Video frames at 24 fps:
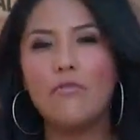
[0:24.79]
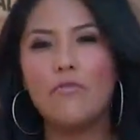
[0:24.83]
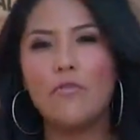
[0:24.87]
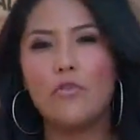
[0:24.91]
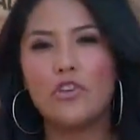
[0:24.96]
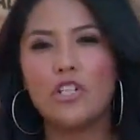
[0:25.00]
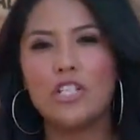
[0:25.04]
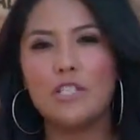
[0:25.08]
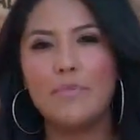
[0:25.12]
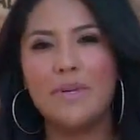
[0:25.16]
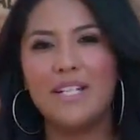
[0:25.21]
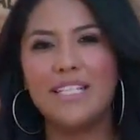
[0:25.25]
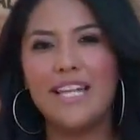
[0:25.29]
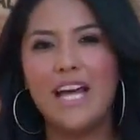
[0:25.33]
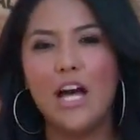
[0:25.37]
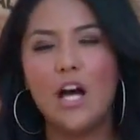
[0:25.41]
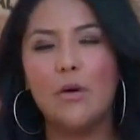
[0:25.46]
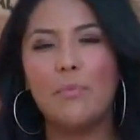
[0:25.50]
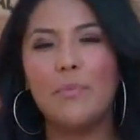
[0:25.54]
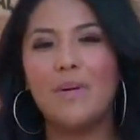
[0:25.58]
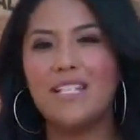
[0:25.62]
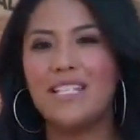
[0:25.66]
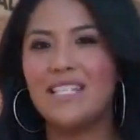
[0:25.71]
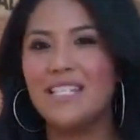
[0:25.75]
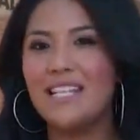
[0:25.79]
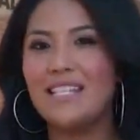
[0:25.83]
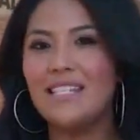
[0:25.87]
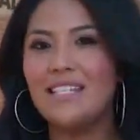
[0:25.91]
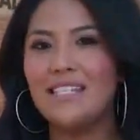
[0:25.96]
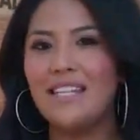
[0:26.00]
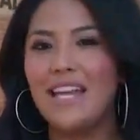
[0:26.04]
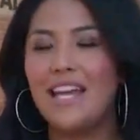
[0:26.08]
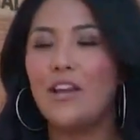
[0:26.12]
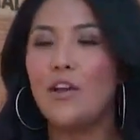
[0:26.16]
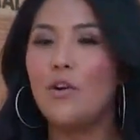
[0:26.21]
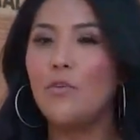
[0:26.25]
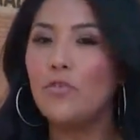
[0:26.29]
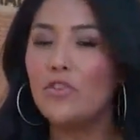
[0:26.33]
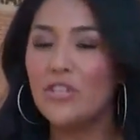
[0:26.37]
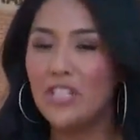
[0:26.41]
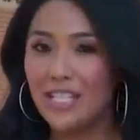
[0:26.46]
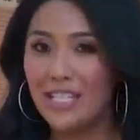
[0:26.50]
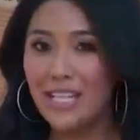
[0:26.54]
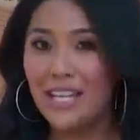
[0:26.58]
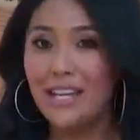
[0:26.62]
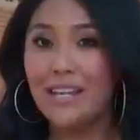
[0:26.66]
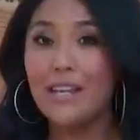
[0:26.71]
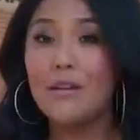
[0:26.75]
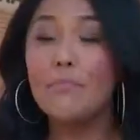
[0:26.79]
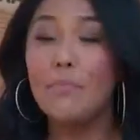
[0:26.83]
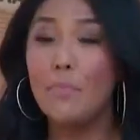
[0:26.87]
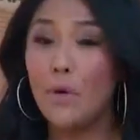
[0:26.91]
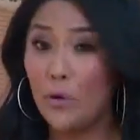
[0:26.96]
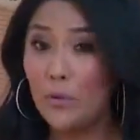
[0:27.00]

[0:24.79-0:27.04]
enforcement to help assist and oversee